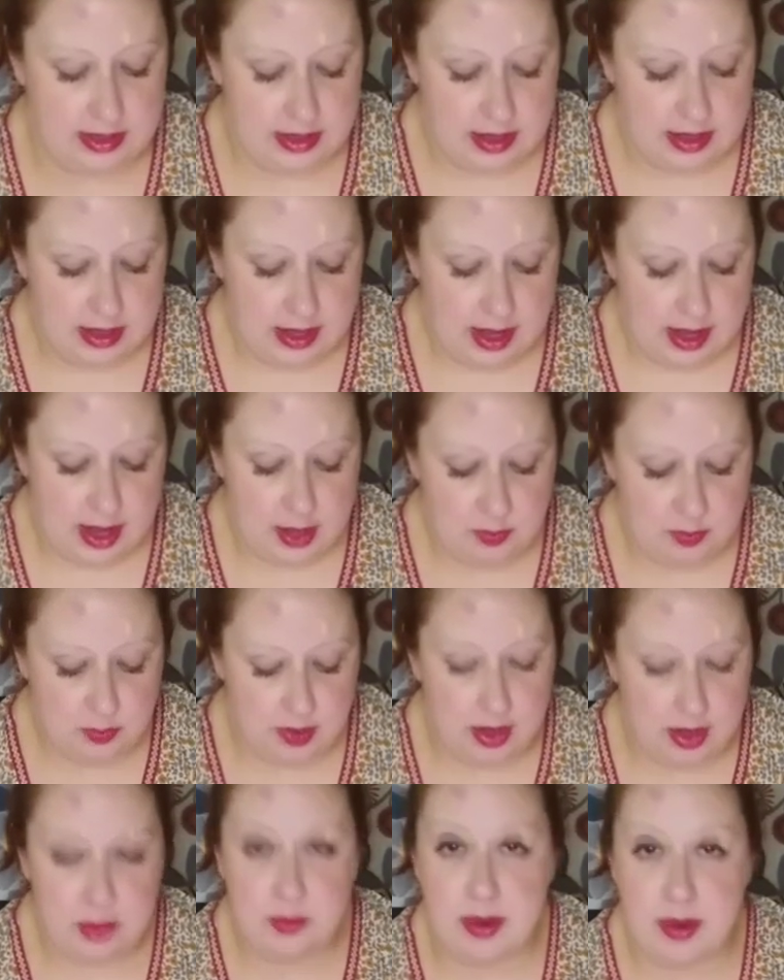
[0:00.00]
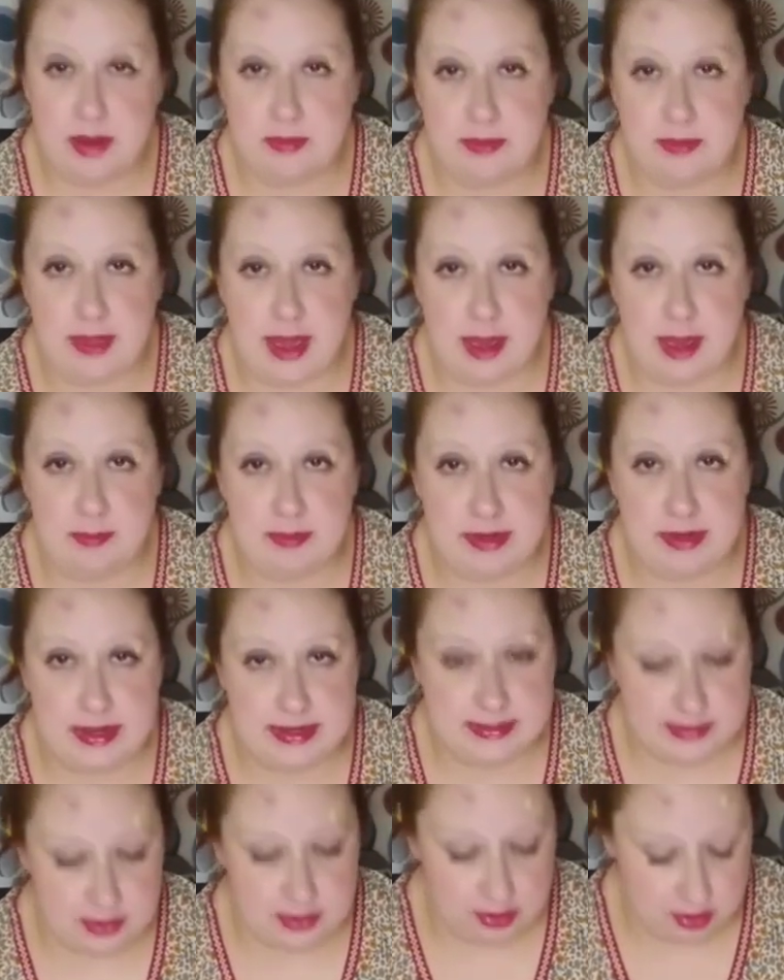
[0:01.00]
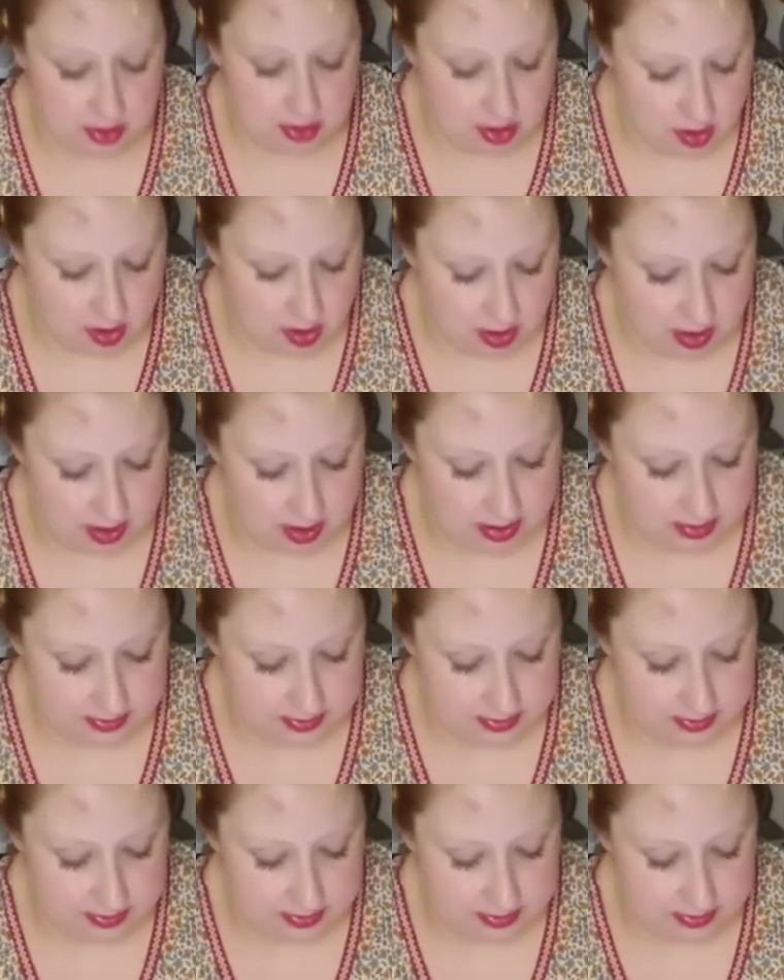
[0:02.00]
and went away with happiness in her heart,